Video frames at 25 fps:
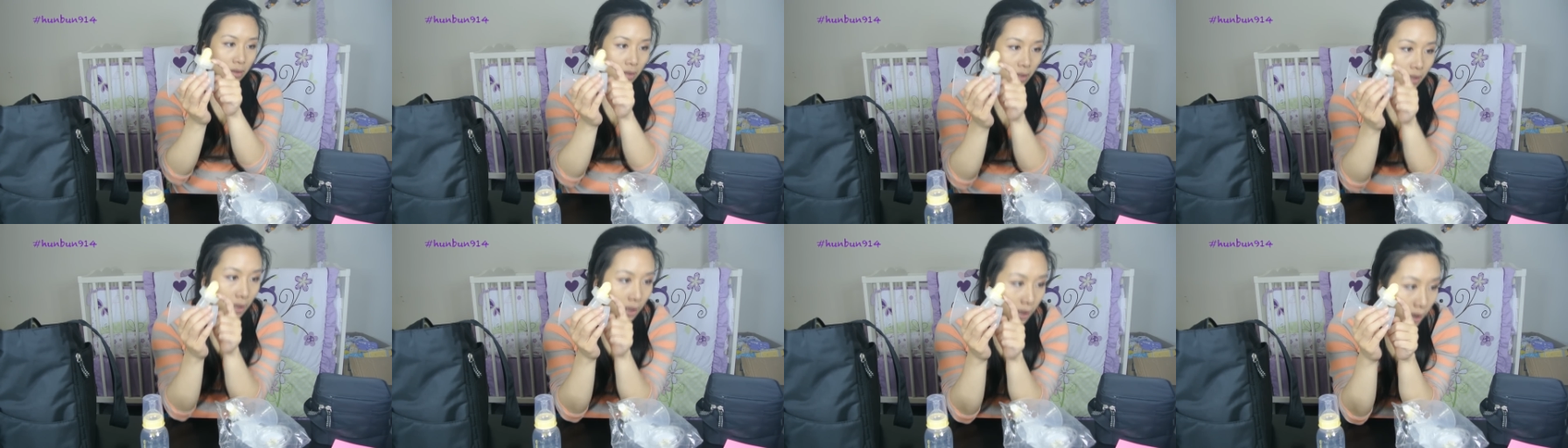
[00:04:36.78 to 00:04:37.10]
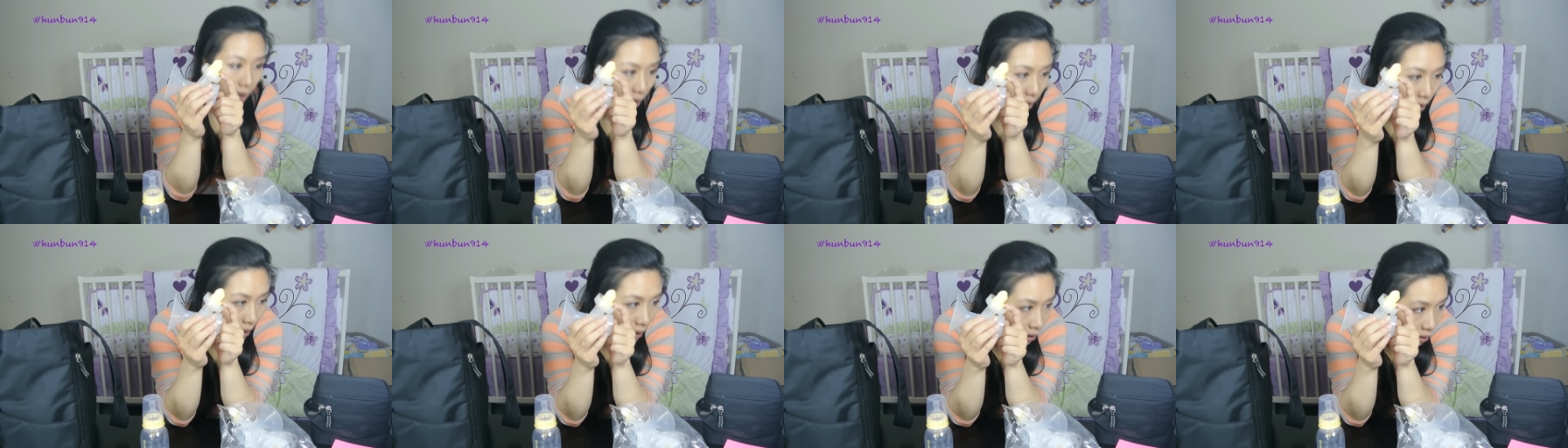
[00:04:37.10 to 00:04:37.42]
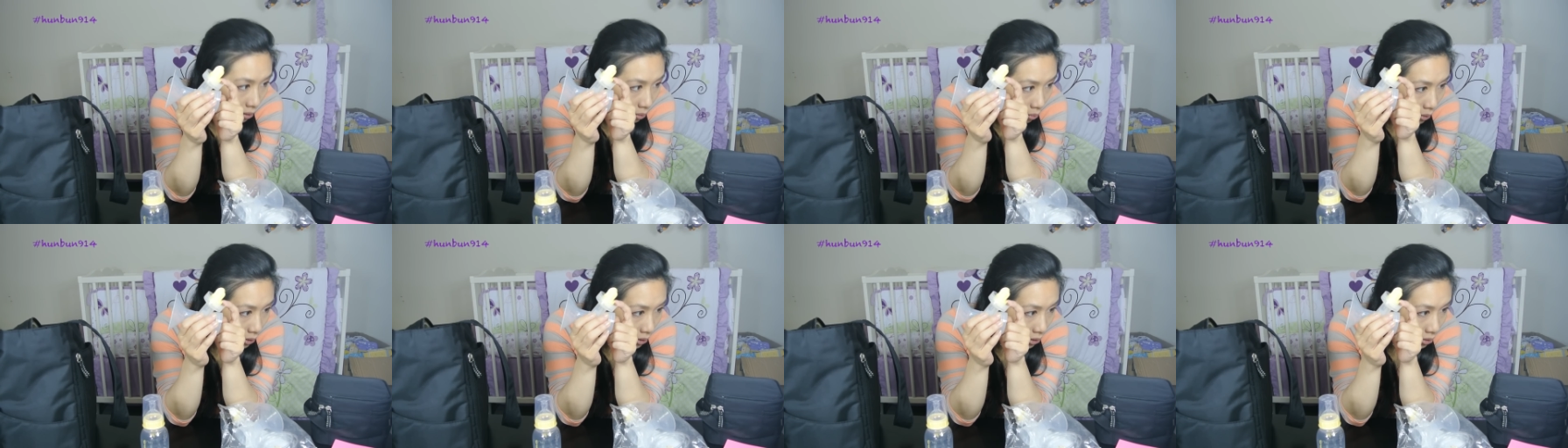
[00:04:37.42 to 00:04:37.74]
uh,
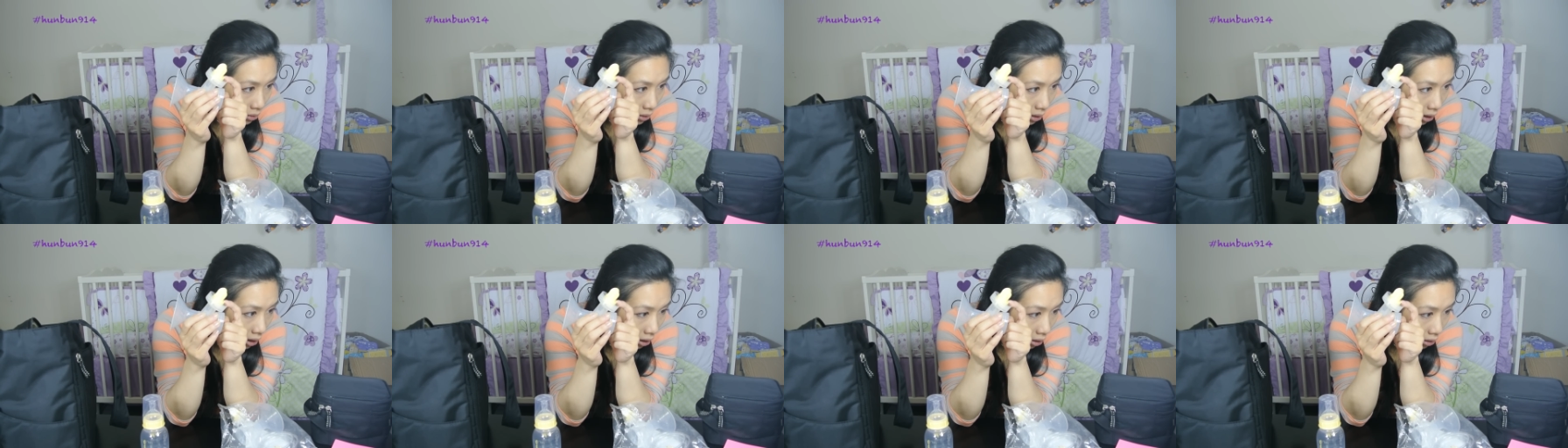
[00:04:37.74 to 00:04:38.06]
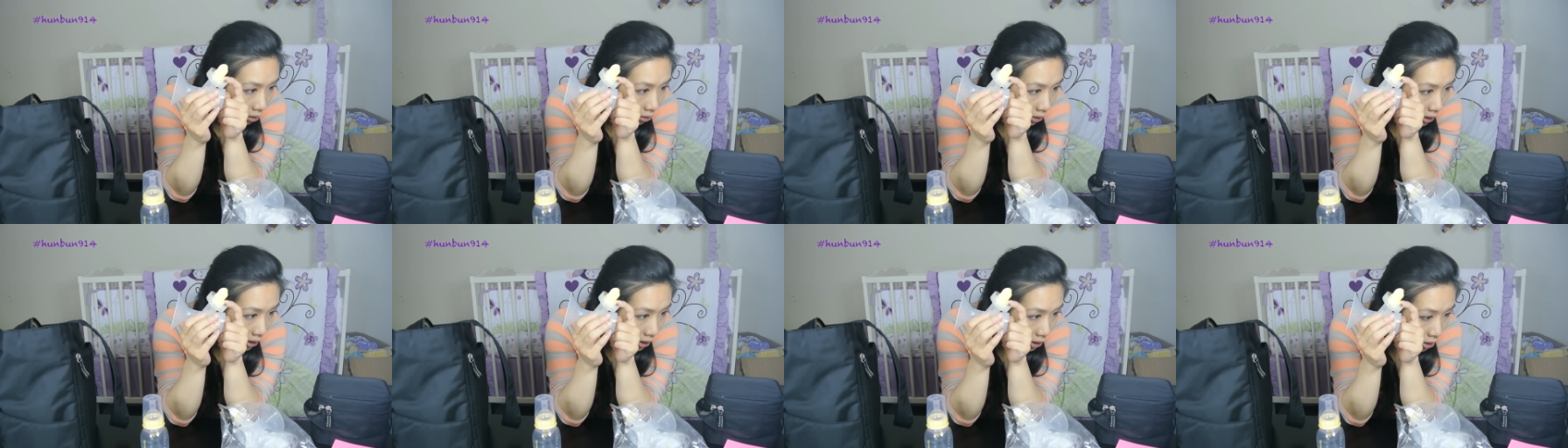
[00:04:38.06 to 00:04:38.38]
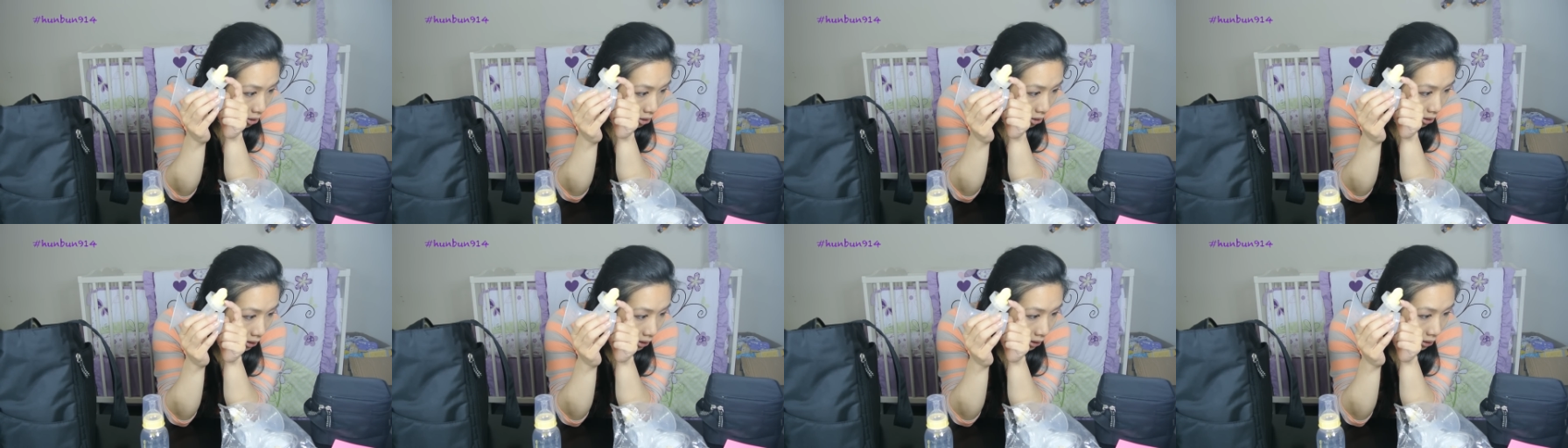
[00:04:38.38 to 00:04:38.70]
what do you call
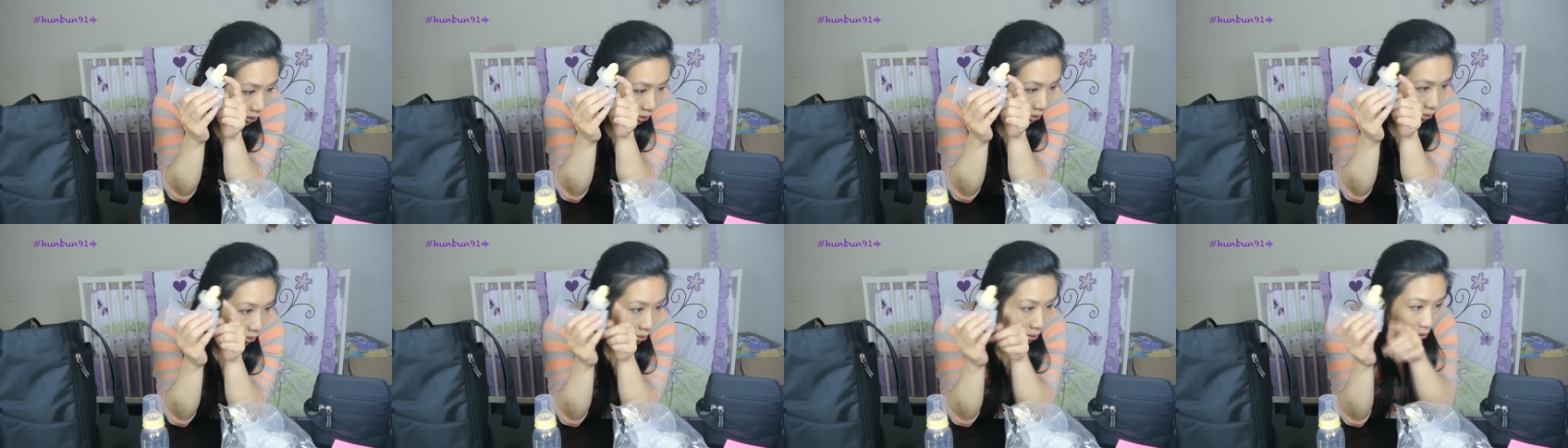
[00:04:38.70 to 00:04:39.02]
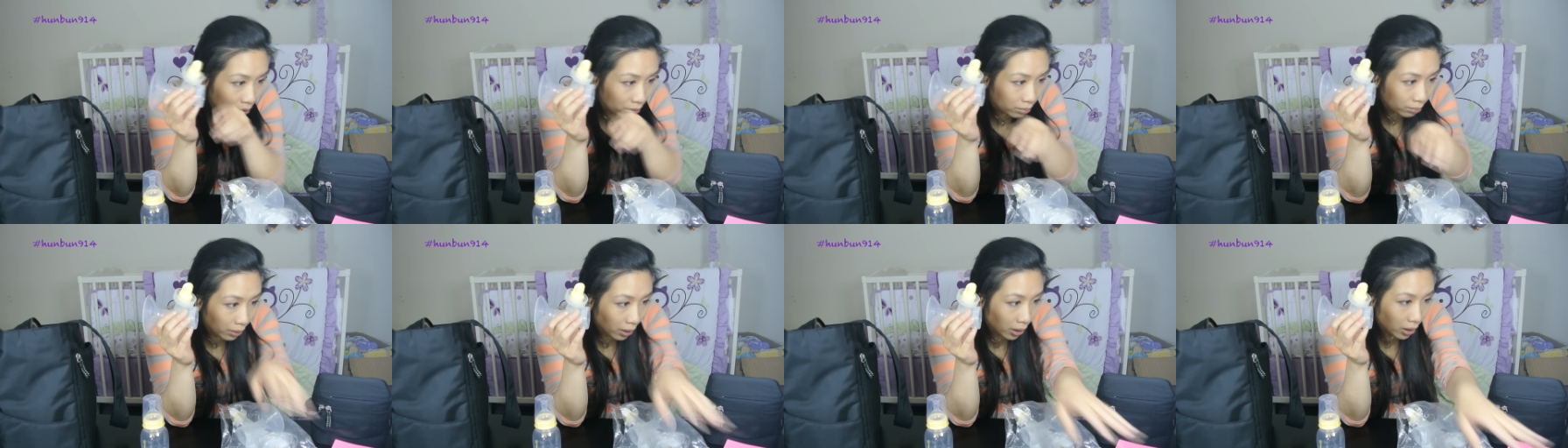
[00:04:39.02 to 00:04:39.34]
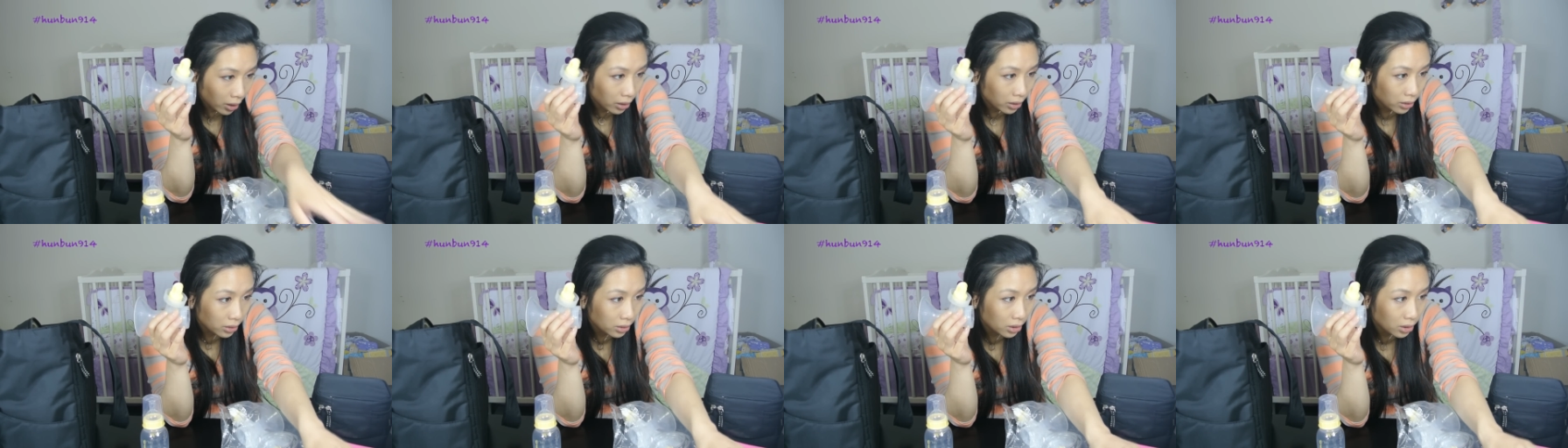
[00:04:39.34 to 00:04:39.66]
this little
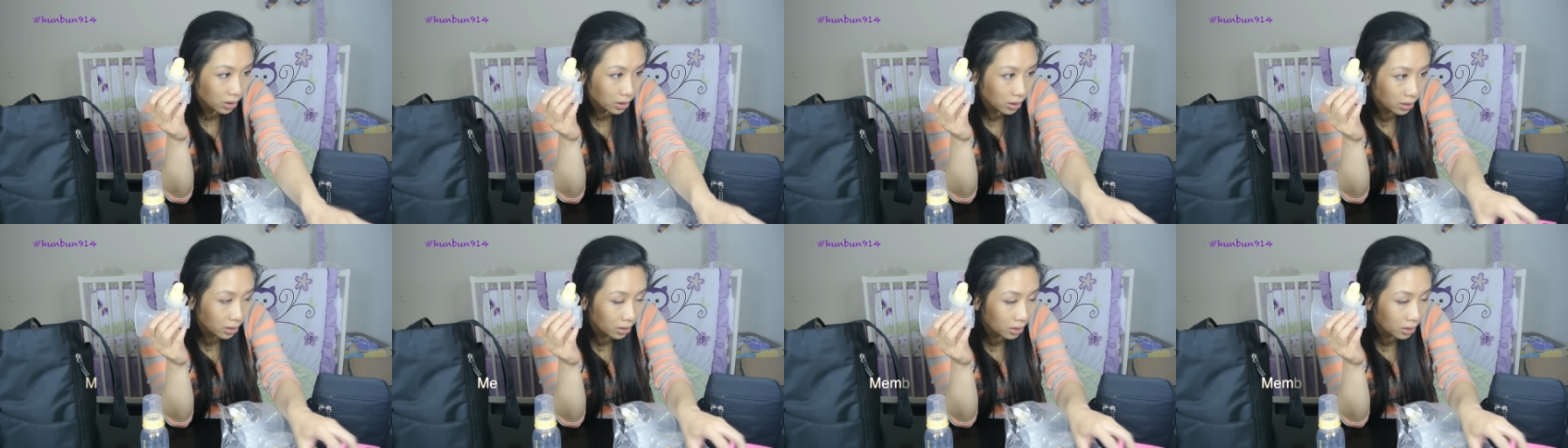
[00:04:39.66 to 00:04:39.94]
part?